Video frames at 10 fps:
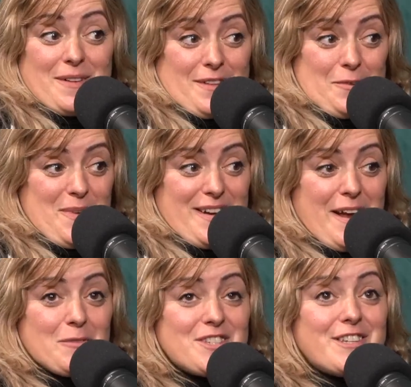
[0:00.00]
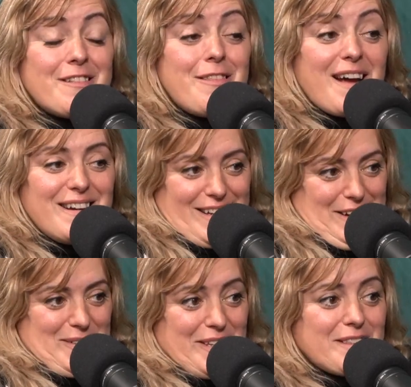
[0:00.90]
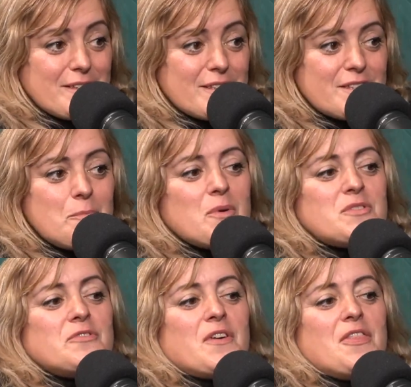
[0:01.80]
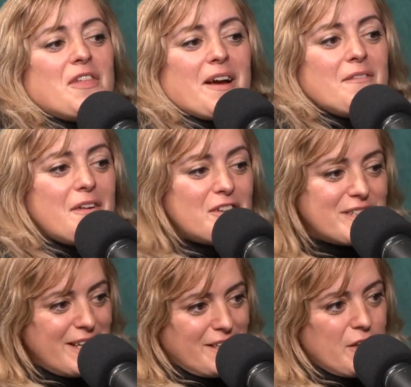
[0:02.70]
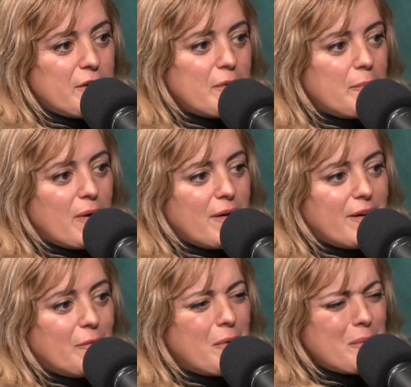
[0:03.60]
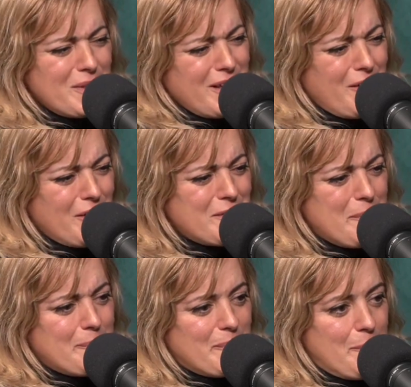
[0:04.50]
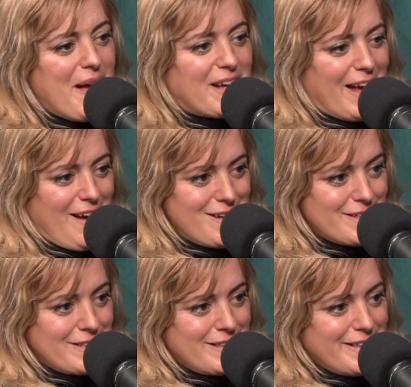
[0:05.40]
a little bit, and I was delighted. I was like, "This is the most fun thing I've ever seen." The what were they called? The pancake guys.